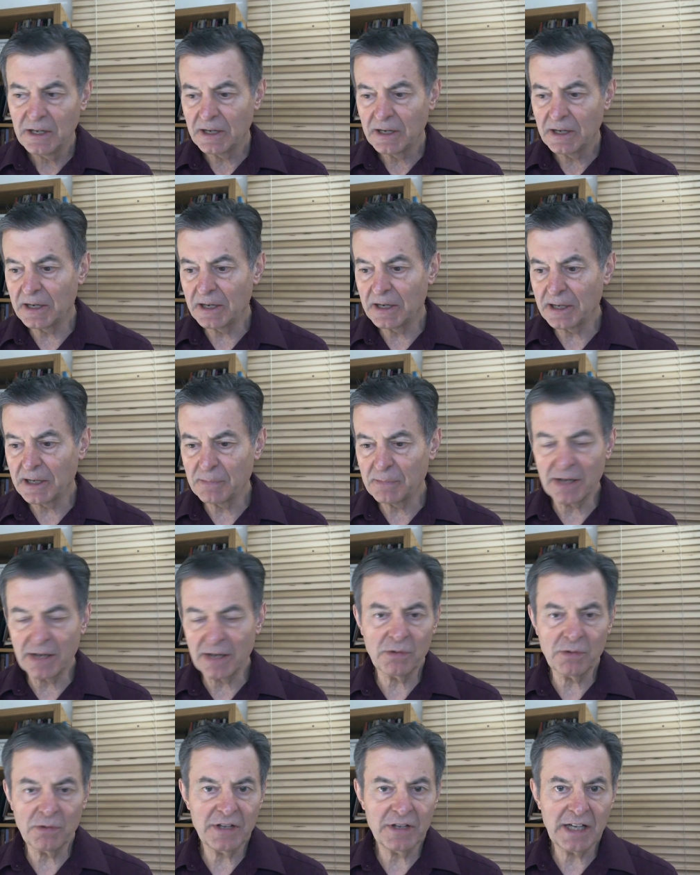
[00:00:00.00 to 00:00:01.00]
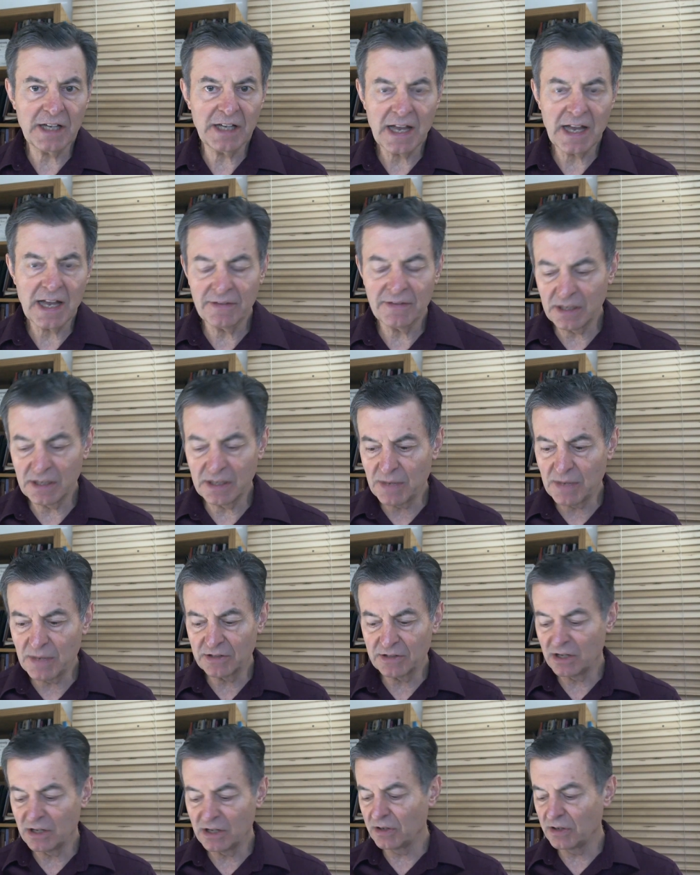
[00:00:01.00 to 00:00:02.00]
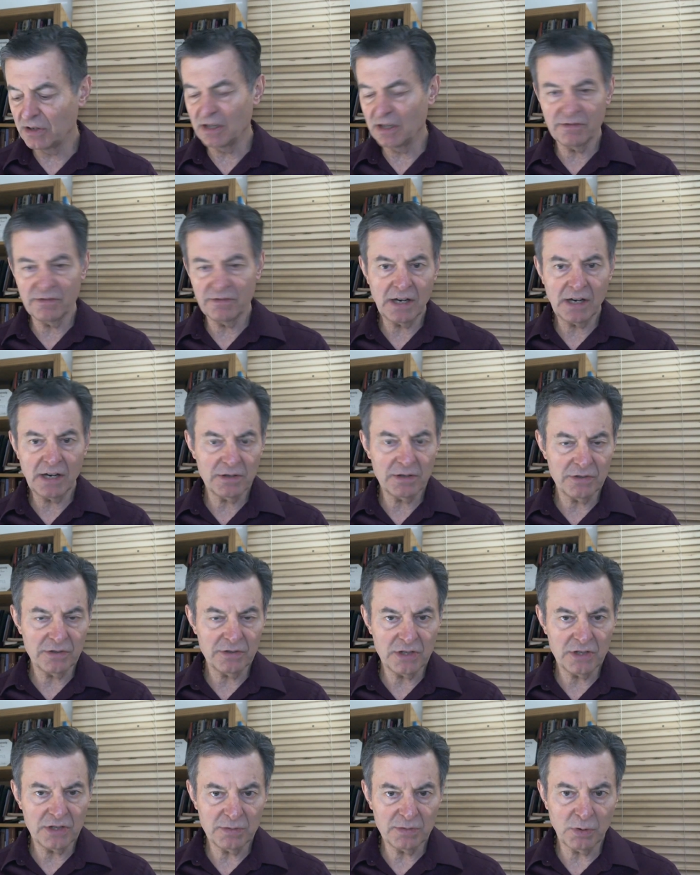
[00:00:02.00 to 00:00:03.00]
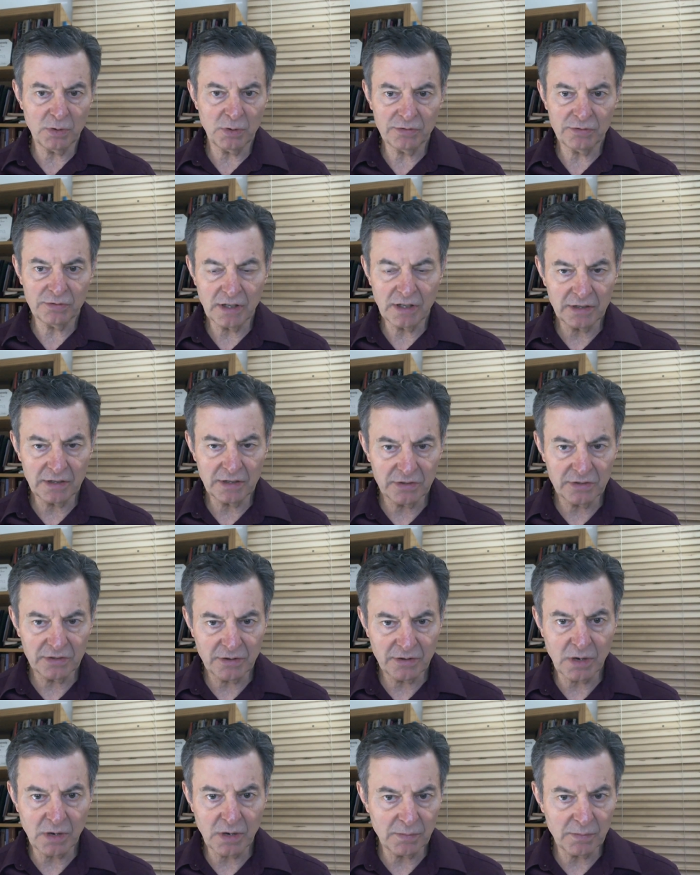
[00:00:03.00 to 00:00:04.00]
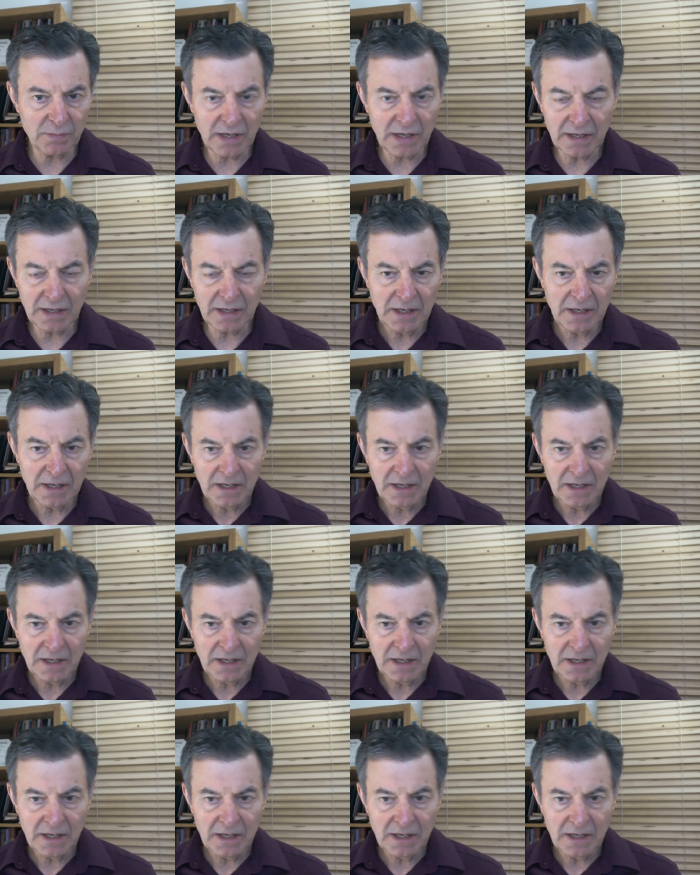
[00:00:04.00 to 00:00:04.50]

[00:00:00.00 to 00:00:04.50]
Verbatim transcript: I don't think I have any bacteria, viruses, yeast, mold, fungus throughout my